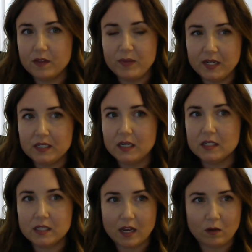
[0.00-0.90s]
the
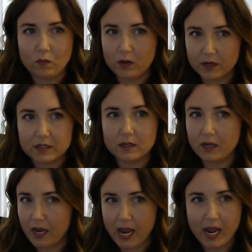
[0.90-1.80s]
PTs that were
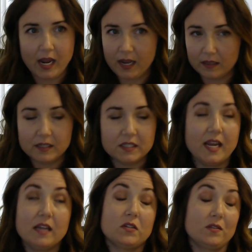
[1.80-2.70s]
at least
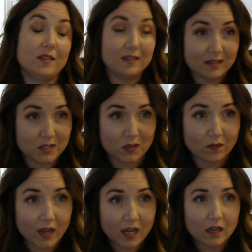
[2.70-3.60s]
answered the
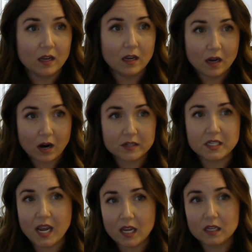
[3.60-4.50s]
survey are
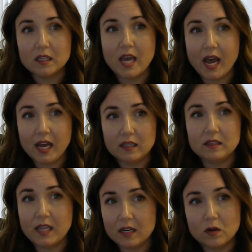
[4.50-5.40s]
saying that
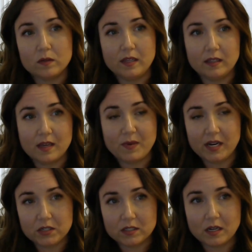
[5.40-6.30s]
they don't think that
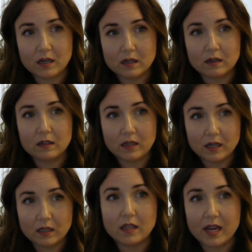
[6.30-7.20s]
patients are
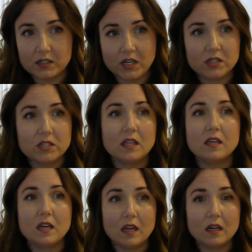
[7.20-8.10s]
getting the education that
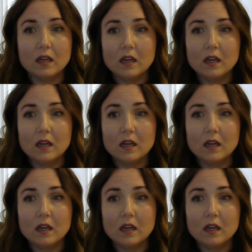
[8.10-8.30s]
they need.